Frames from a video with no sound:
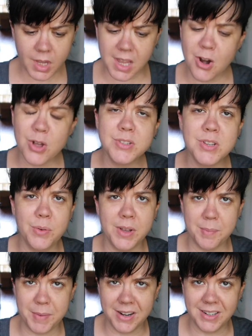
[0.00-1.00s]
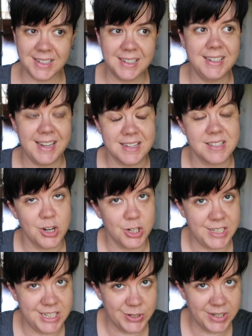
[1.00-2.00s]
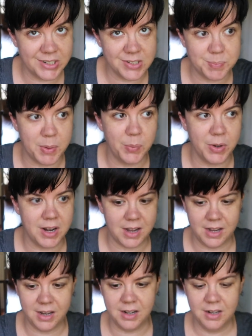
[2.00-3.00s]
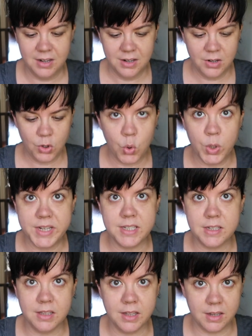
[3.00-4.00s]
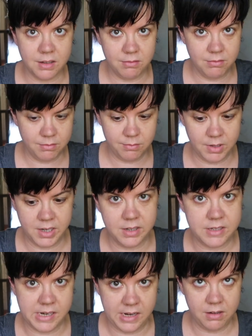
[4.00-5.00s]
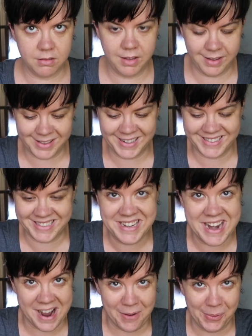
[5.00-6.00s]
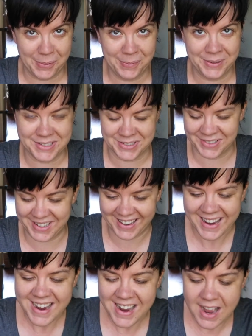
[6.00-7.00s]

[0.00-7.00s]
And also in America, yes, there are tea drinkers, but we're not crazy, like, into tea. That's not what we drink.